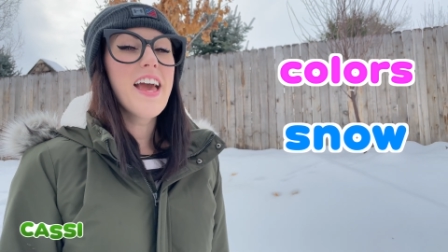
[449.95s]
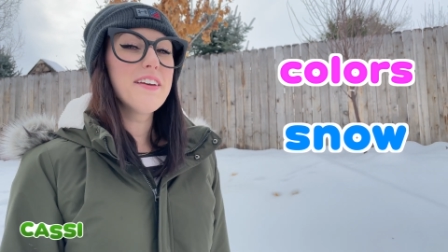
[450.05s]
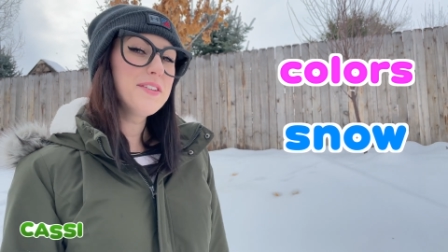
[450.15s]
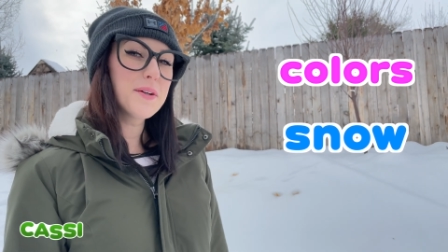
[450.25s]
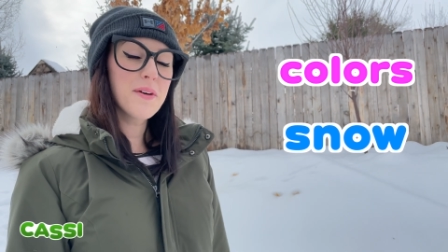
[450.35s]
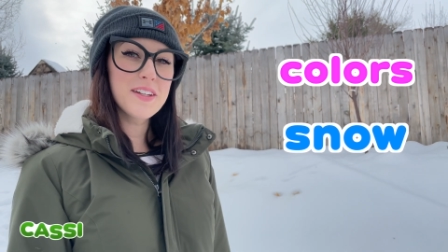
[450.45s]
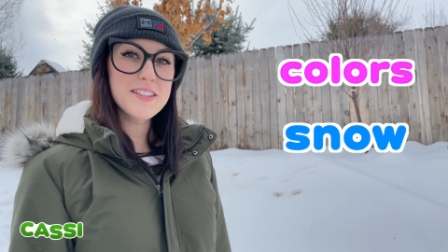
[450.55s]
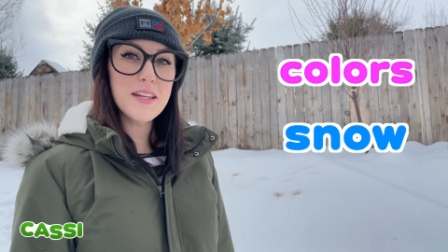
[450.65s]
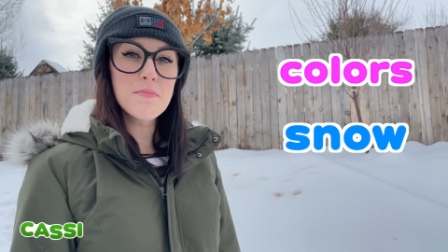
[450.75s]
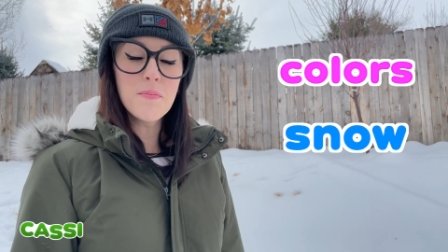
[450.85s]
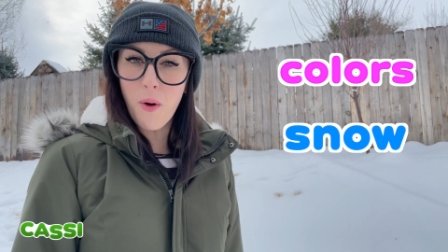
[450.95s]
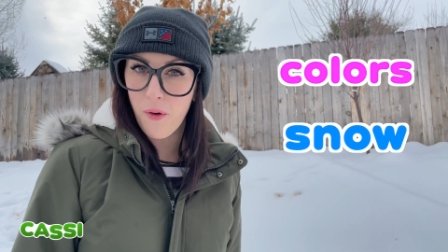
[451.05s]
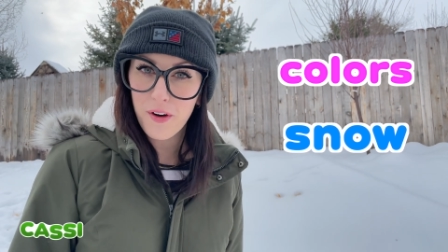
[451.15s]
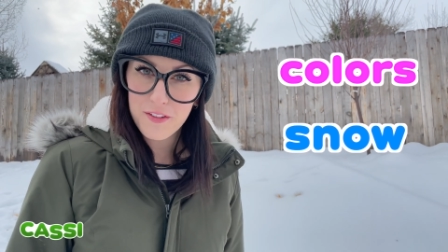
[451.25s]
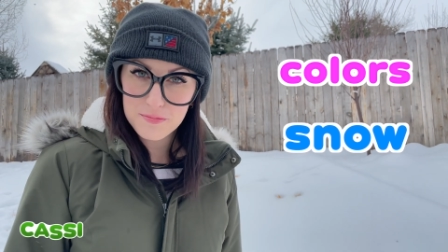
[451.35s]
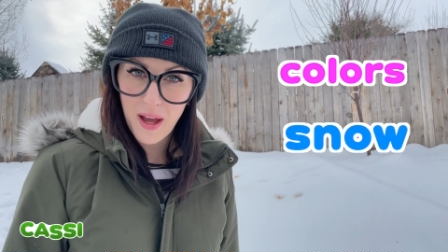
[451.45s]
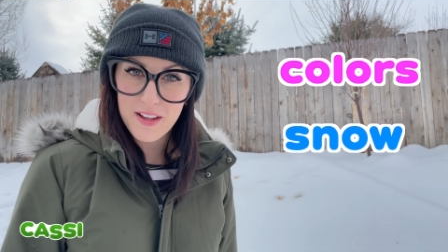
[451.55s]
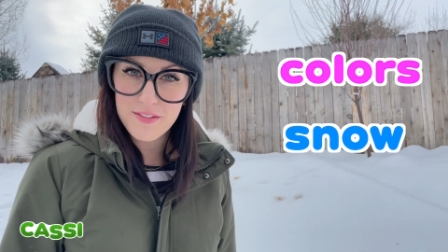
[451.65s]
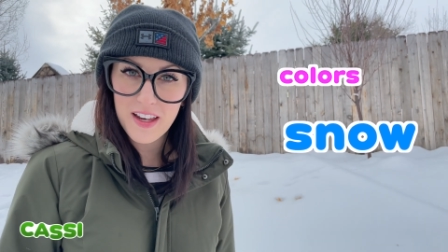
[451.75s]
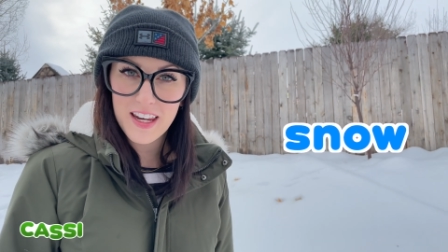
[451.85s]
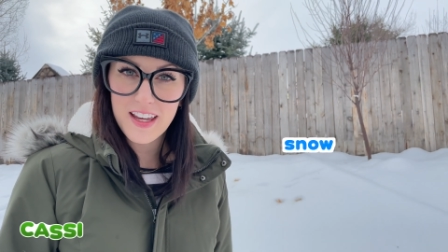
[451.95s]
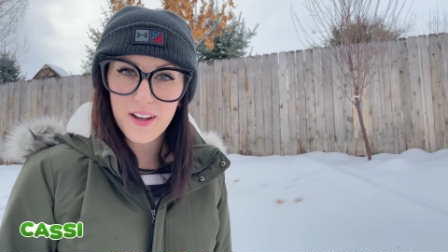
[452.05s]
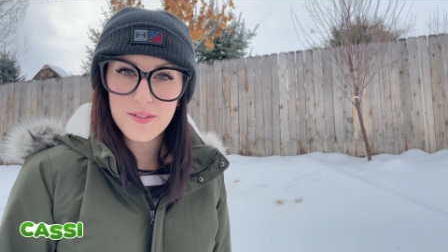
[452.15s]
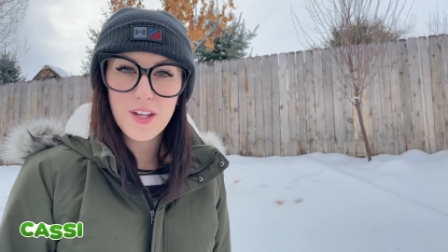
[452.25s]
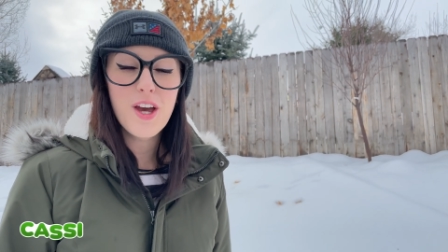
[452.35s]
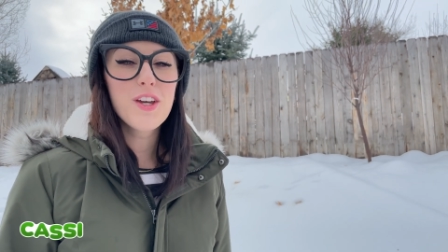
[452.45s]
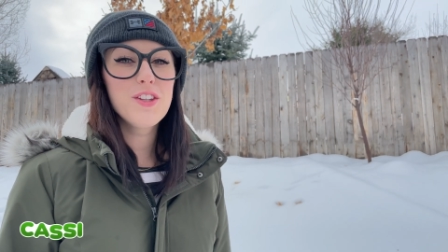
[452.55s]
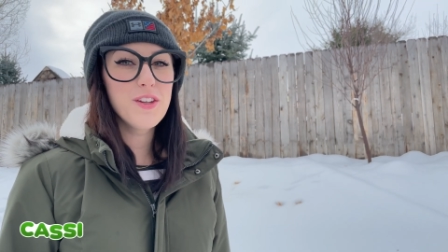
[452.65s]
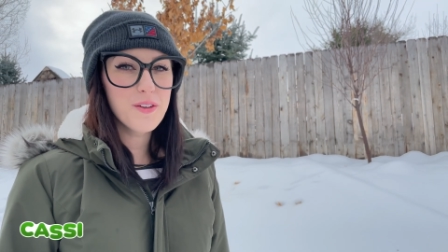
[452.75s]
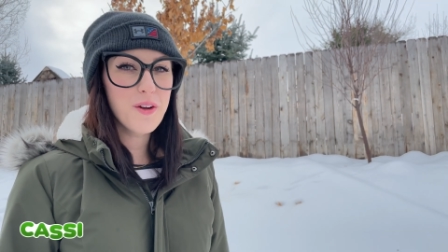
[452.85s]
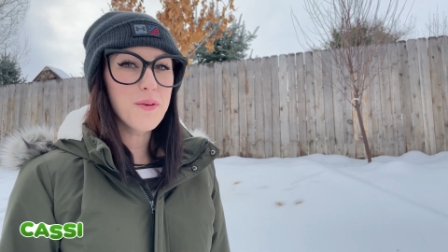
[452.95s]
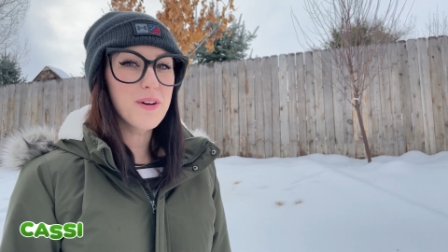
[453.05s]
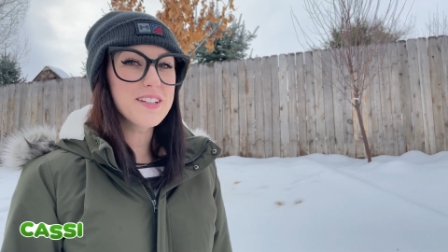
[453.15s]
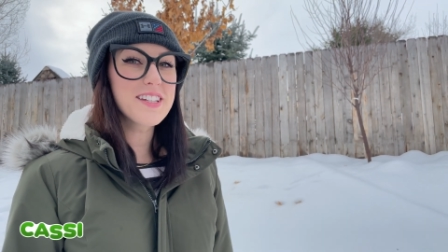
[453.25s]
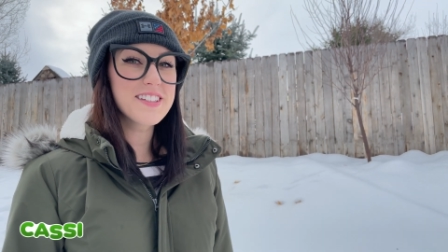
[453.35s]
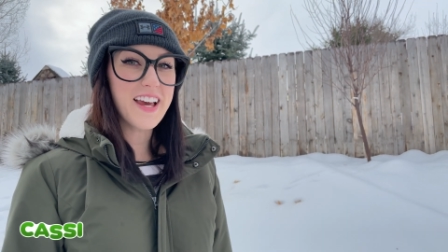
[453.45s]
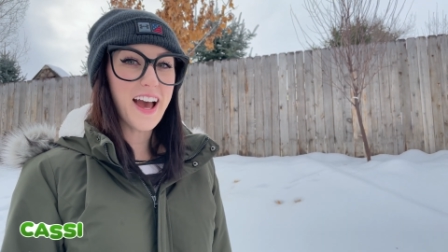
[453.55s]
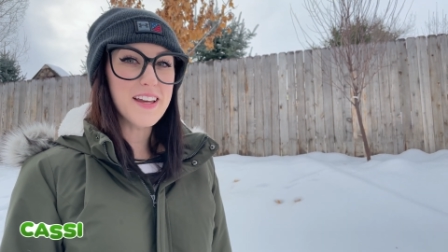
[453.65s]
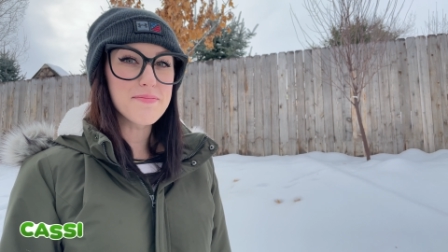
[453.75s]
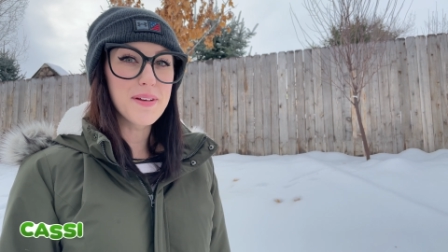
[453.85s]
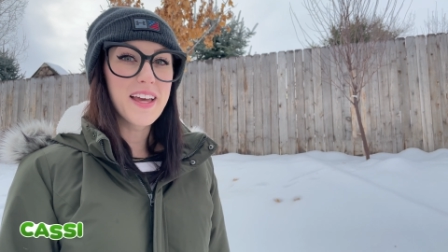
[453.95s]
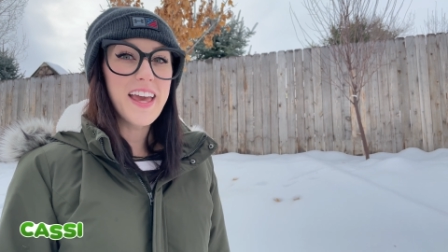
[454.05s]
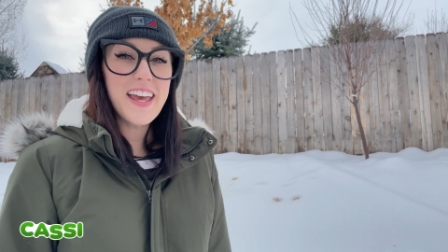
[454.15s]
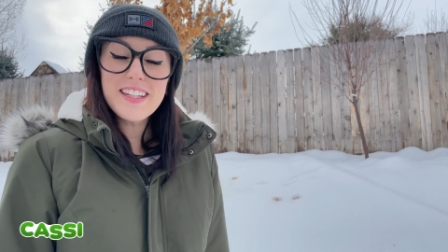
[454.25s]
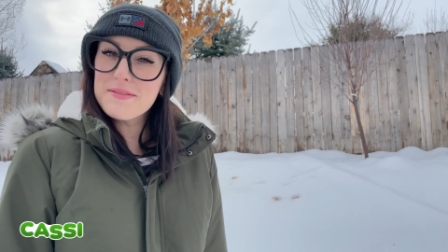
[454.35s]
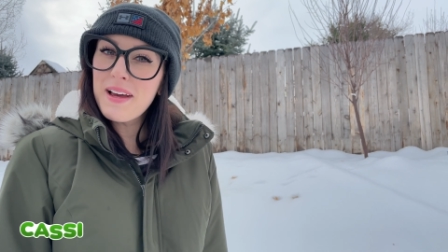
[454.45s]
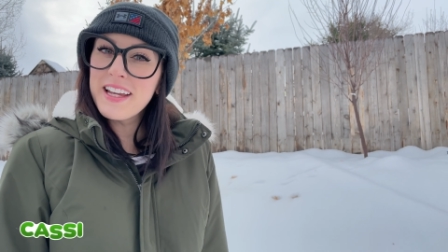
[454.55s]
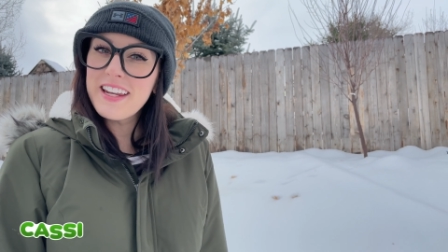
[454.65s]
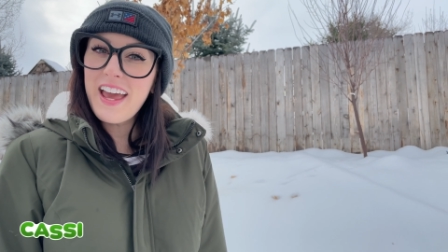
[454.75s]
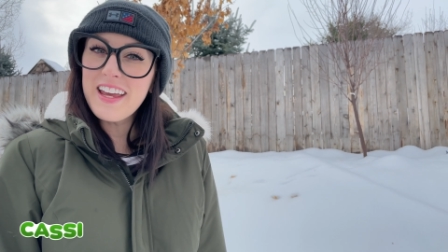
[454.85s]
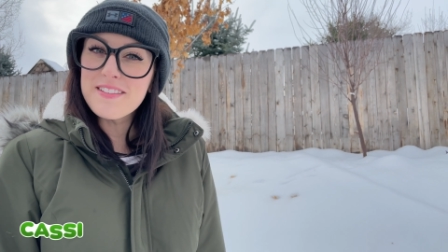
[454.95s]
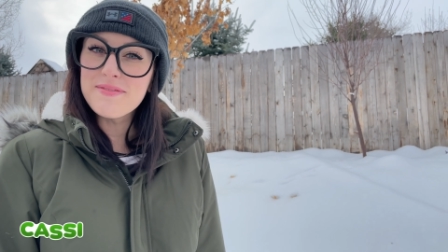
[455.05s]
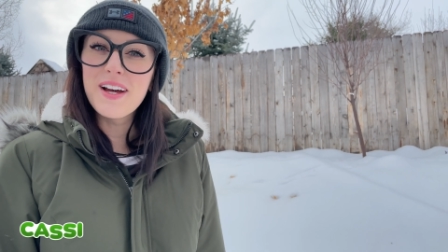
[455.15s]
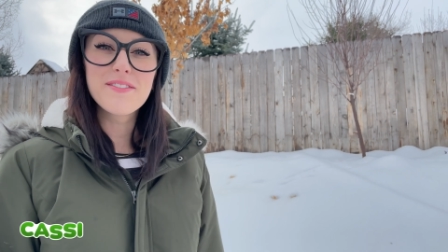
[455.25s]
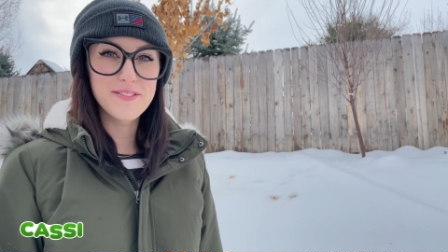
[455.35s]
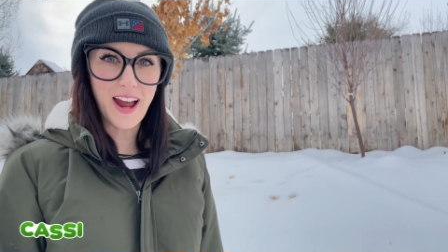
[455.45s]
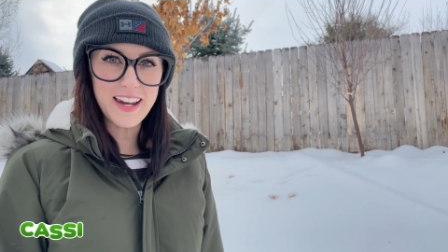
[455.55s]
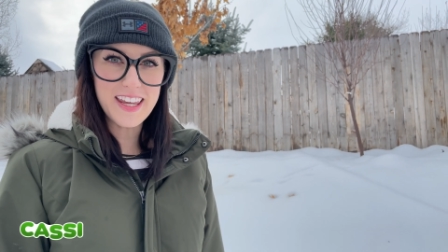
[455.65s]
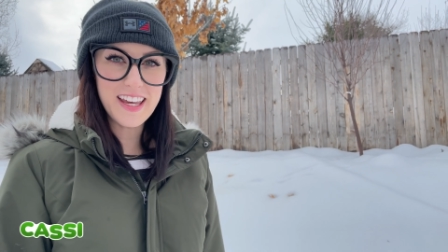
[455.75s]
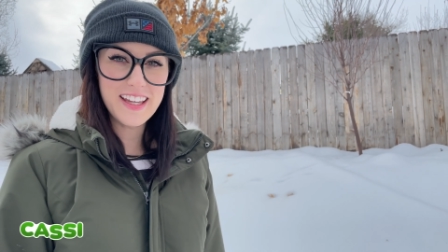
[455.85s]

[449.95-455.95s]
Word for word: If you yeah. want to see more of my videos, you know what to type. It's my name. Ready?